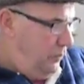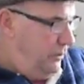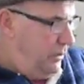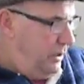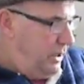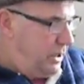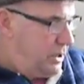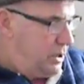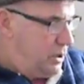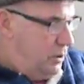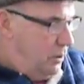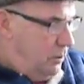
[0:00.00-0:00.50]

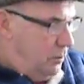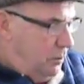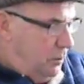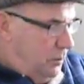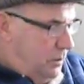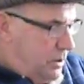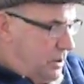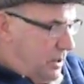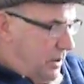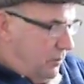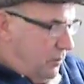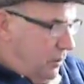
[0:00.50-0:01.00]
over the next
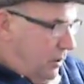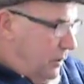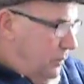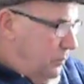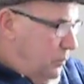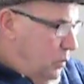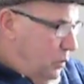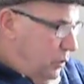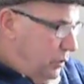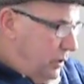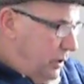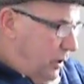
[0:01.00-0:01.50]
couple of weeks, I've
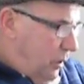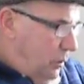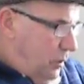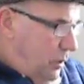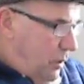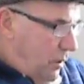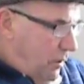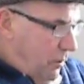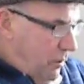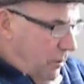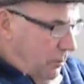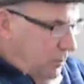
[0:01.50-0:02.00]
got them wrote
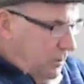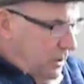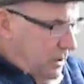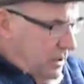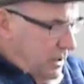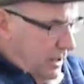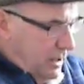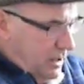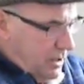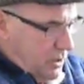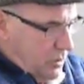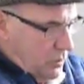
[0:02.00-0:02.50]
down now, I've got
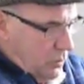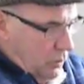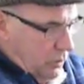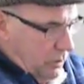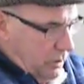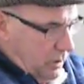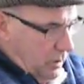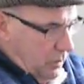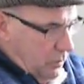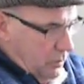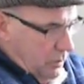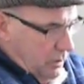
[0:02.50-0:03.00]
my dates
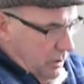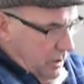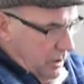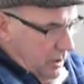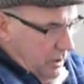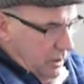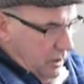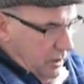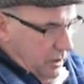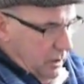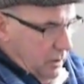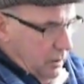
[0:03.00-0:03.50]
wrote down.
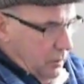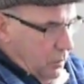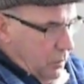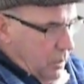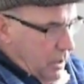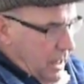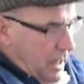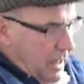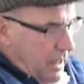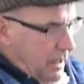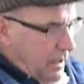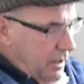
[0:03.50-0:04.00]

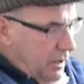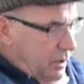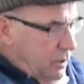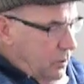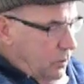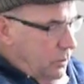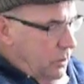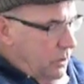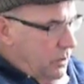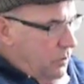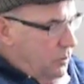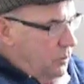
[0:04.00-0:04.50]
And what I like
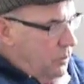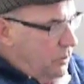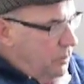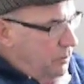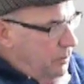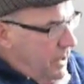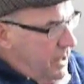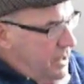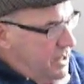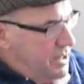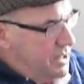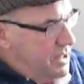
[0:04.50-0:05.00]
to do with
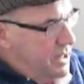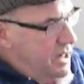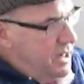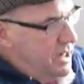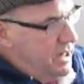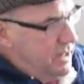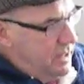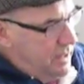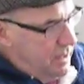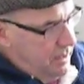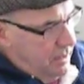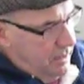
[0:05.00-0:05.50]
my
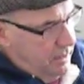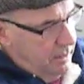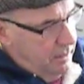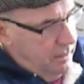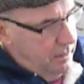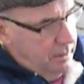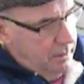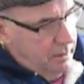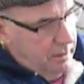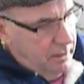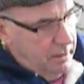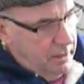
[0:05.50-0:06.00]
seed,
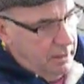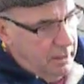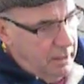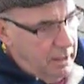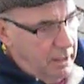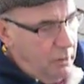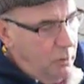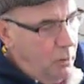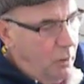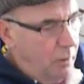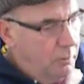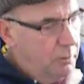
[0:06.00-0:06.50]

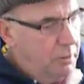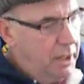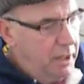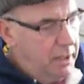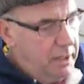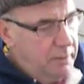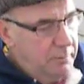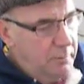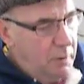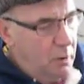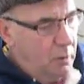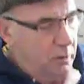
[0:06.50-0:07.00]
I know I'm
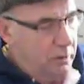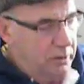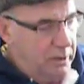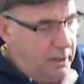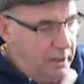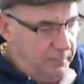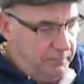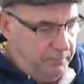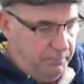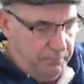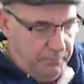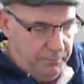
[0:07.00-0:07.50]
getting them out
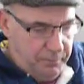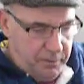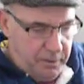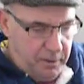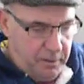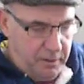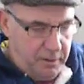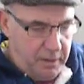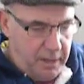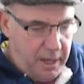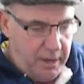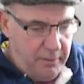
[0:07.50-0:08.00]
of
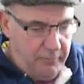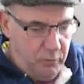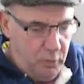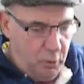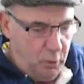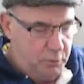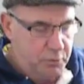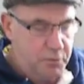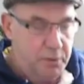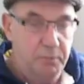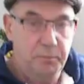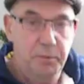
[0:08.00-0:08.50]
the
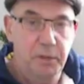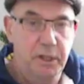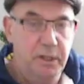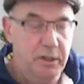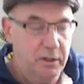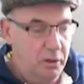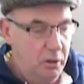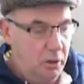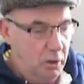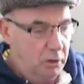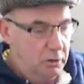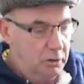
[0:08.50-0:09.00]
envelopes. They've
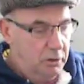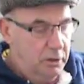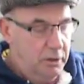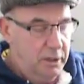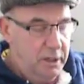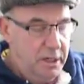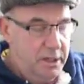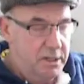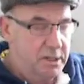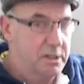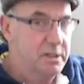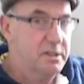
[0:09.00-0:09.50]
been
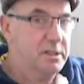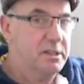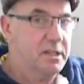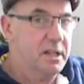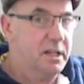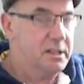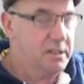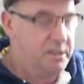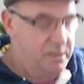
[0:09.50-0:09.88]
locked in there since